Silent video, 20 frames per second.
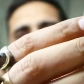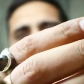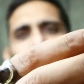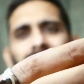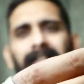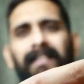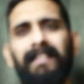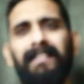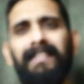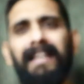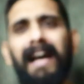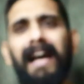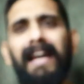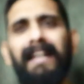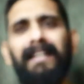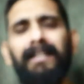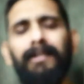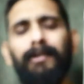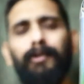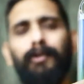The
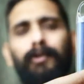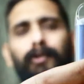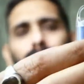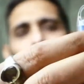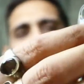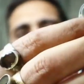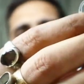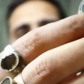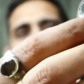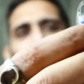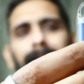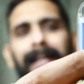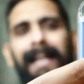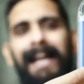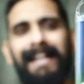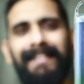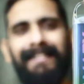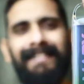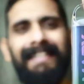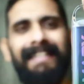design is so
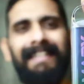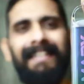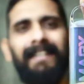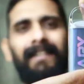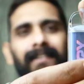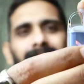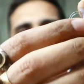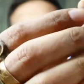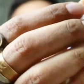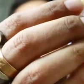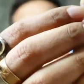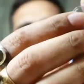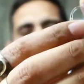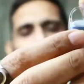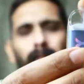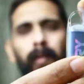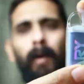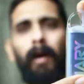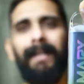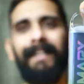classy. All right,
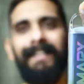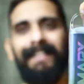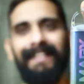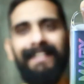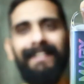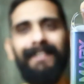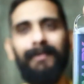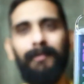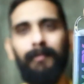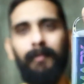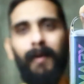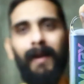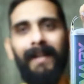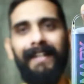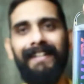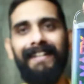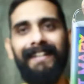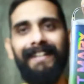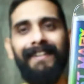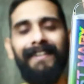quality.
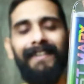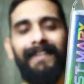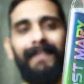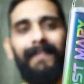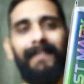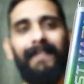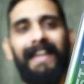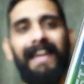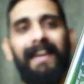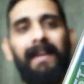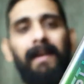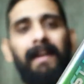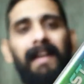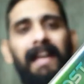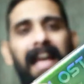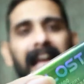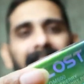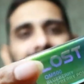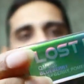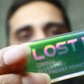Okay,
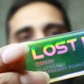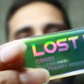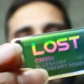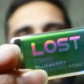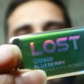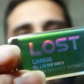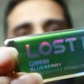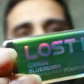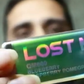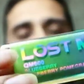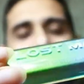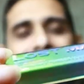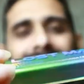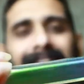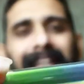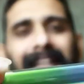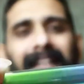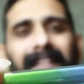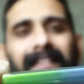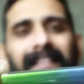
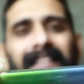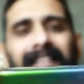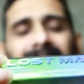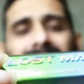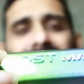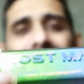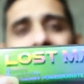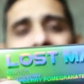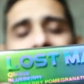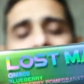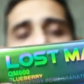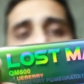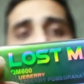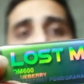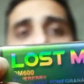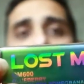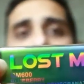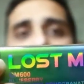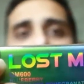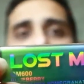and these
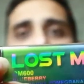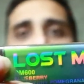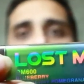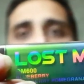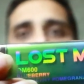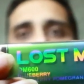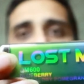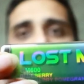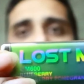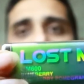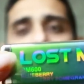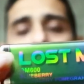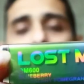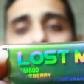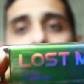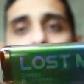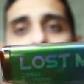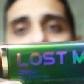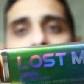comes into multitude of